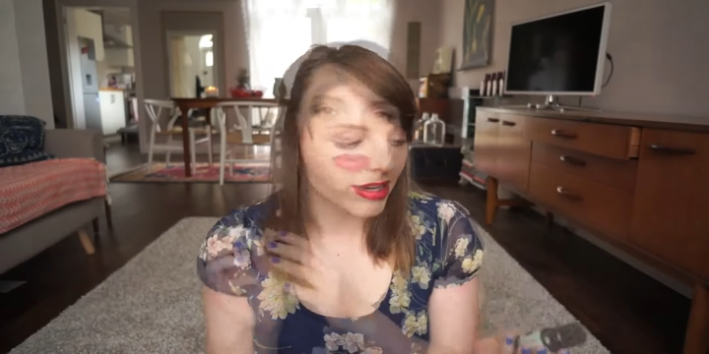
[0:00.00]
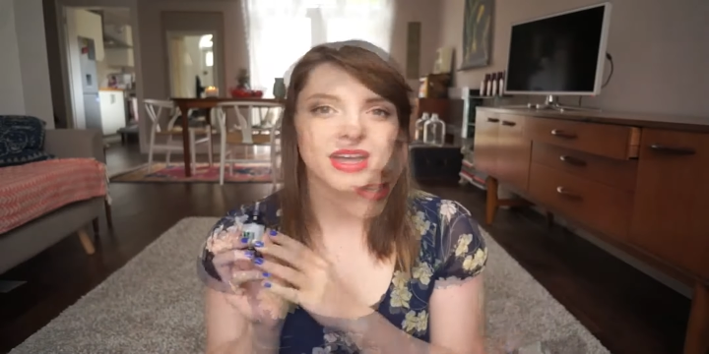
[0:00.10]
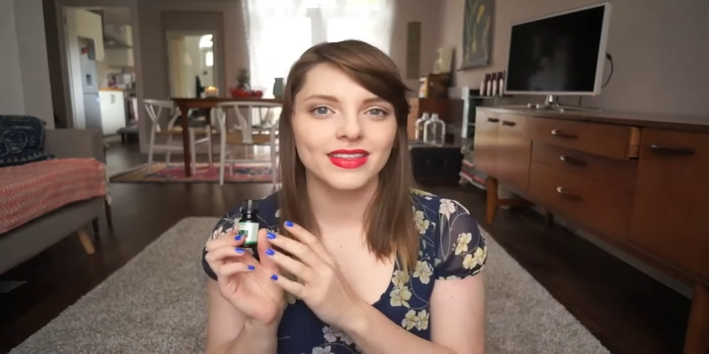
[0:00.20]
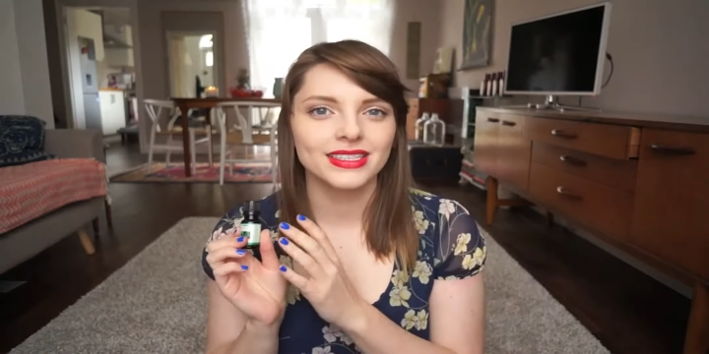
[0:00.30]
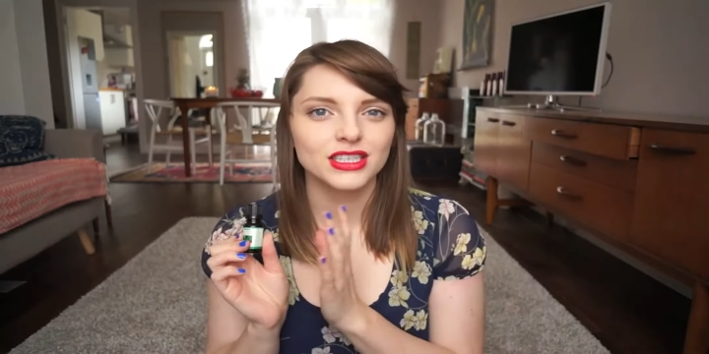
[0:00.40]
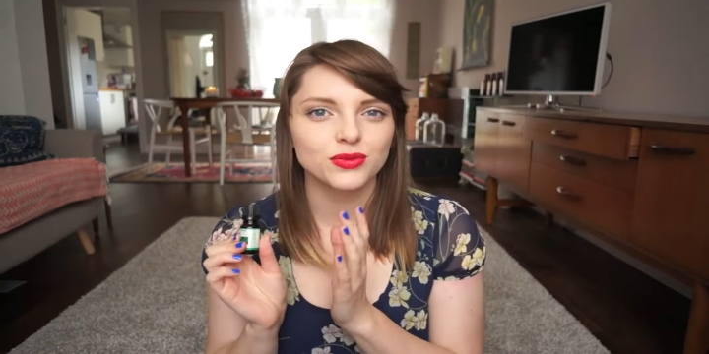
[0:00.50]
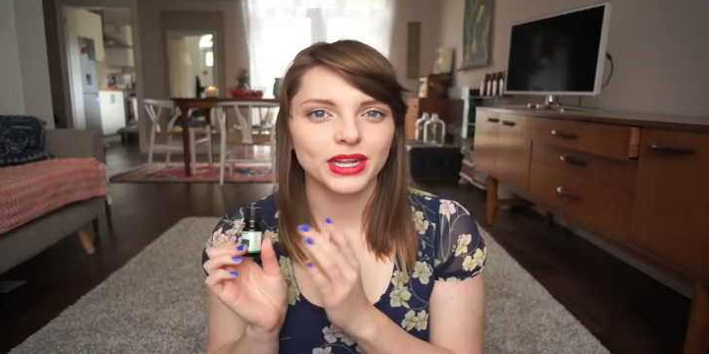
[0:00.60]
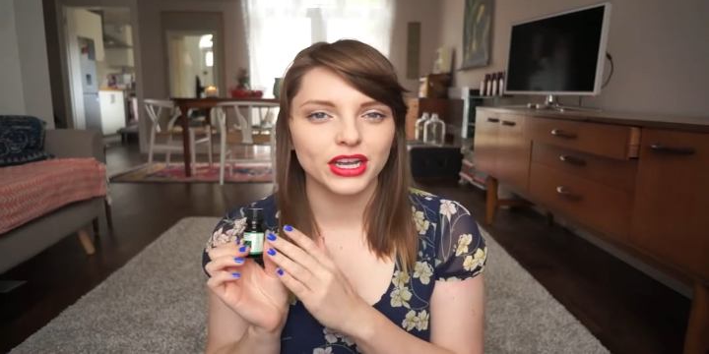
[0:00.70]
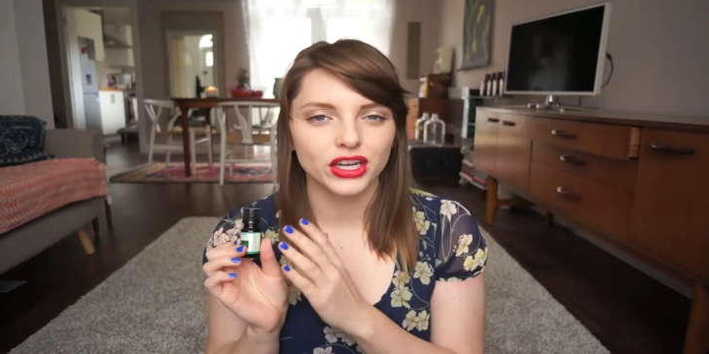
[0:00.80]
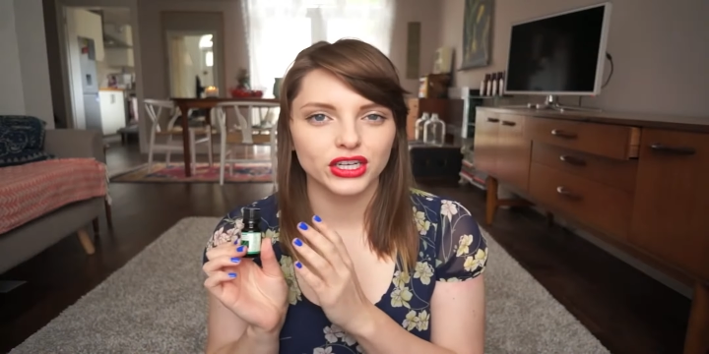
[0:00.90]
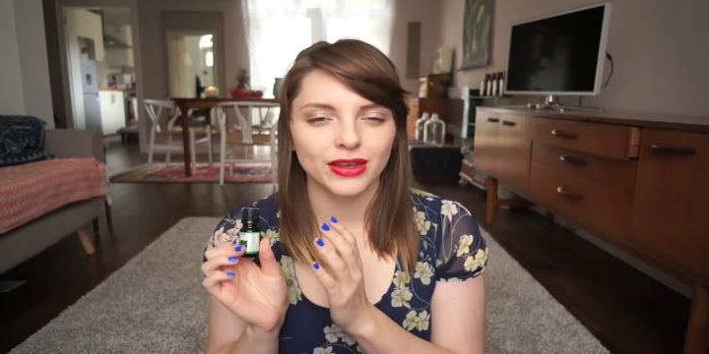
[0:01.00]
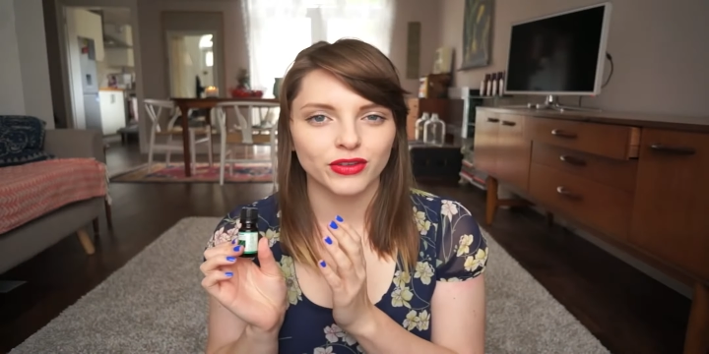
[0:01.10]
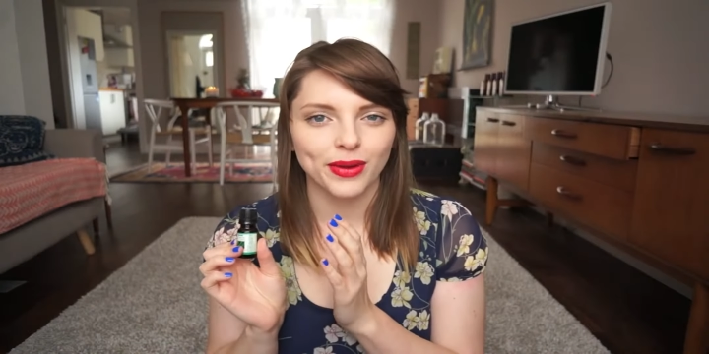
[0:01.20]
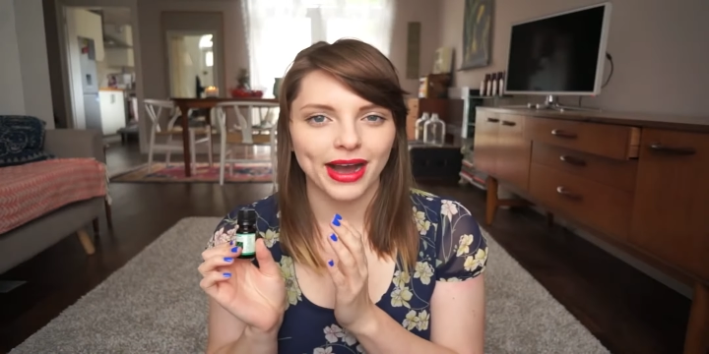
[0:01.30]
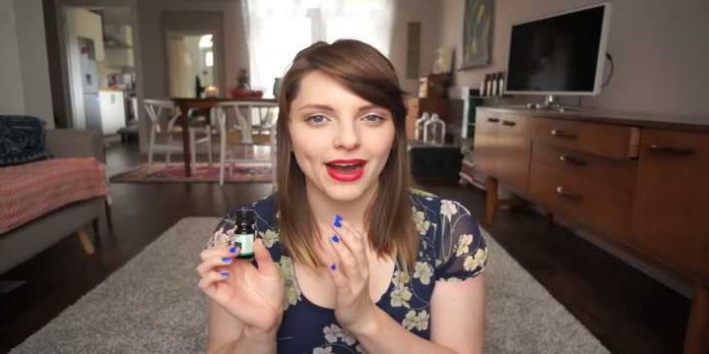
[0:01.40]
But this is really good
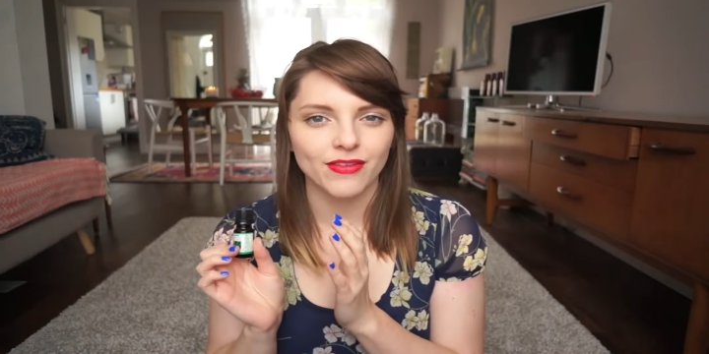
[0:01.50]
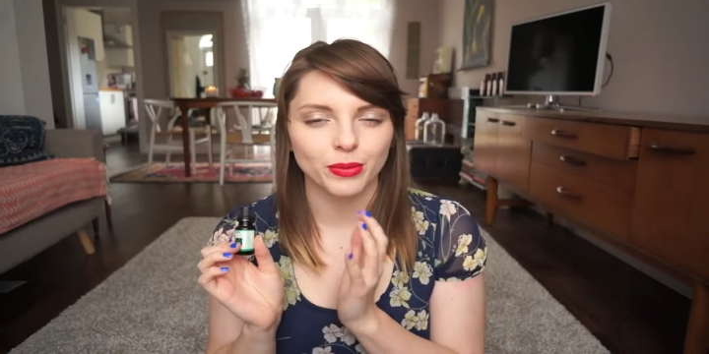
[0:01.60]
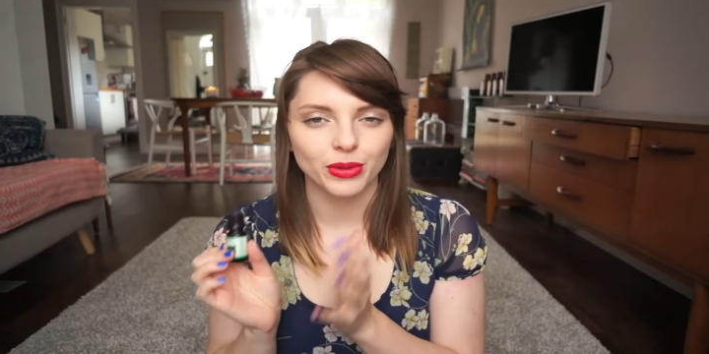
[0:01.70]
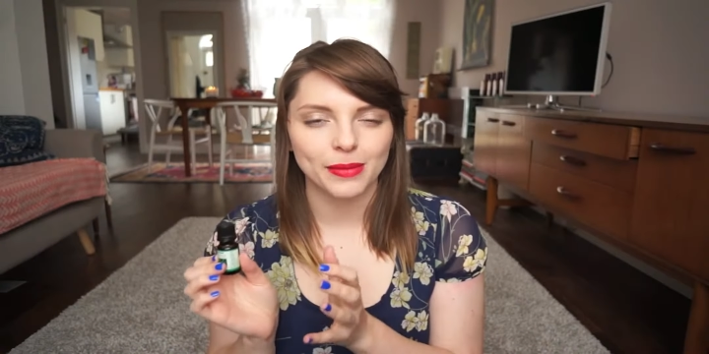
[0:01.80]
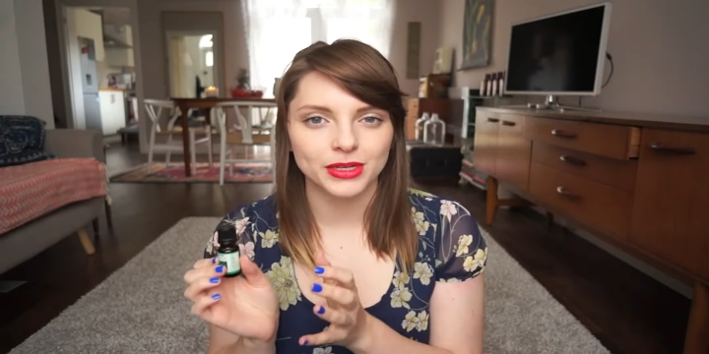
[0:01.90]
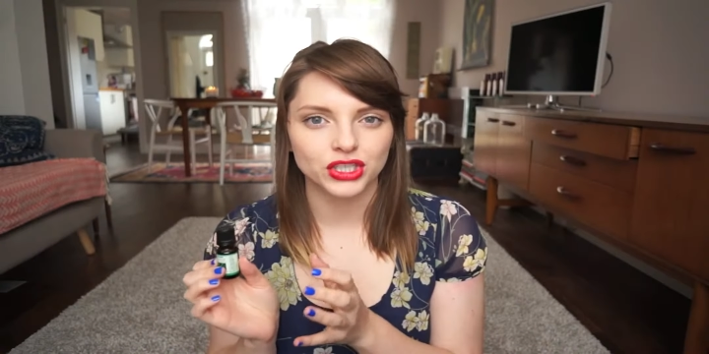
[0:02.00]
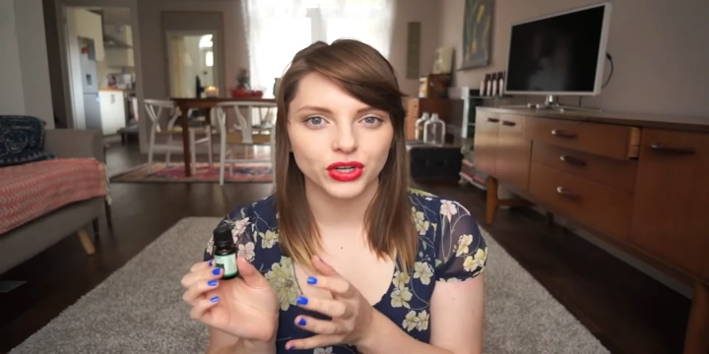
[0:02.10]
if you have a blemish,